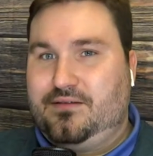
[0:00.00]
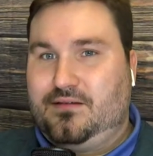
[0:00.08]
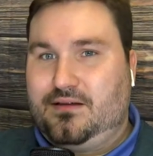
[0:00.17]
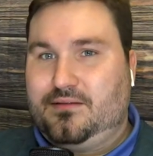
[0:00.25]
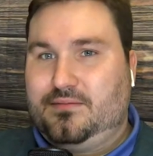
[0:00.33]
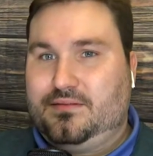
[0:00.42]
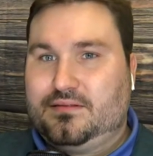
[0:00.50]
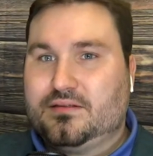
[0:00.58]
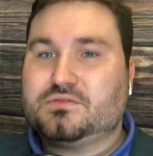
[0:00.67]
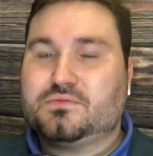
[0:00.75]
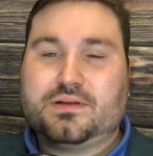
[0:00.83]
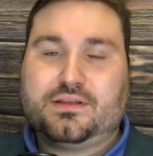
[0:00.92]

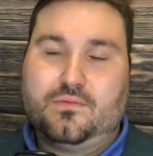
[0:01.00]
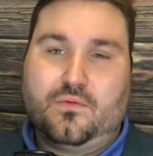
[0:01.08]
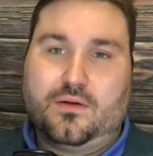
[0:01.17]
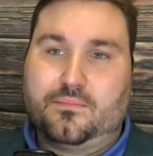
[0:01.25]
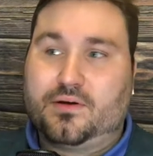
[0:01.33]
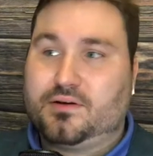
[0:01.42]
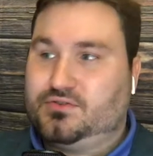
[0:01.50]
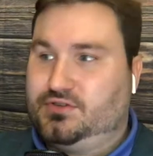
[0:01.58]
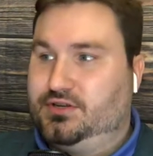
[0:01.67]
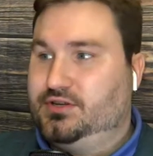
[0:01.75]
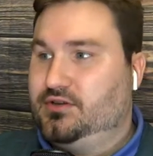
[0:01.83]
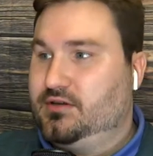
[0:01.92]
there's really one
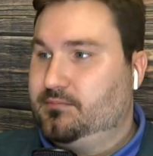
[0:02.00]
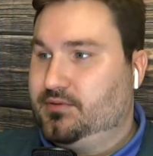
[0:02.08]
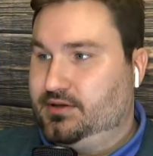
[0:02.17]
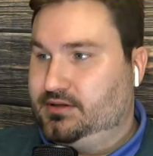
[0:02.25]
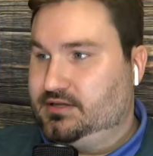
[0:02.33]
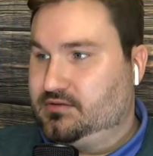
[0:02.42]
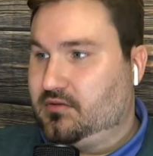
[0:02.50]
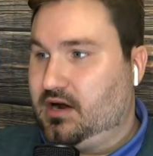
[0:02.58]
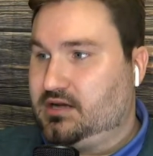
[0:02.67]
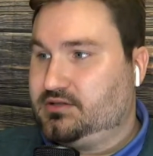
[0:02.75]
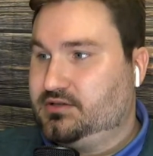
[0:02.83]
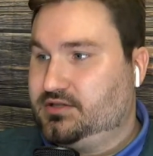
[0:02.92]
person you can put this
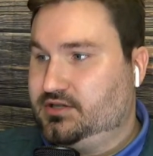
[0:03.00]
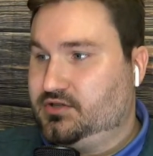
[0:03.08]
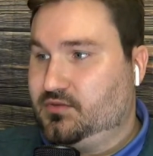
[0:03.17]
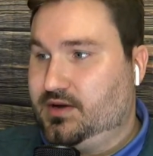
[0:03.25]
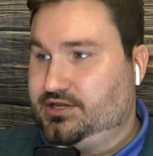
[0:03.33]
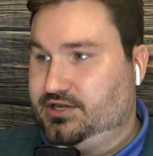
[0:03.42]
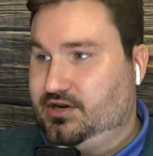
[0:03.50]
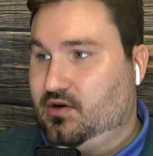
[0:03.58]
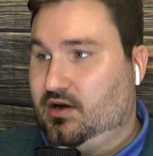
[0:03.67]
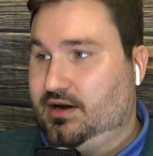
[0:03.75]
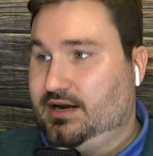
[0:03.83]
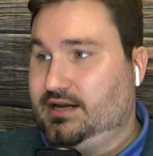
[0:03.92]
roster situation
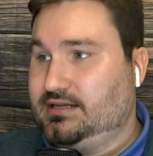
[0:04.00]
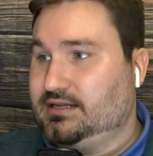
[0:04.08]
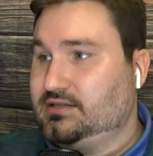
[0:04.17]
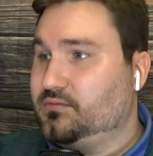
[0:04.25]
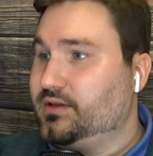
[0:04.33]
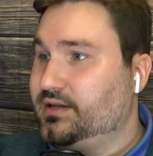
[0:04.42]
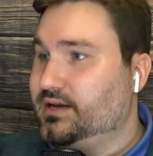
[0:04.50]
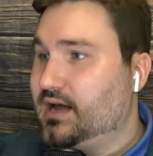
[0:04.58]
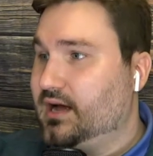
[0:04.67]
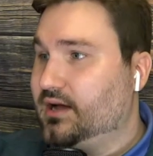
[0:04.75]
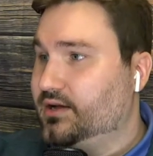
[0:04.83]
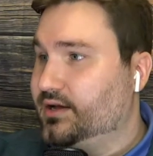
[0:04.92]
on, and it's really
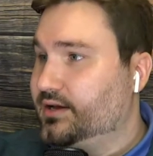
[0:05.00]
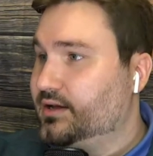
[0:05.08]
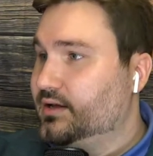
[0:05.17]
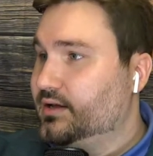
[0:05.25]
not good.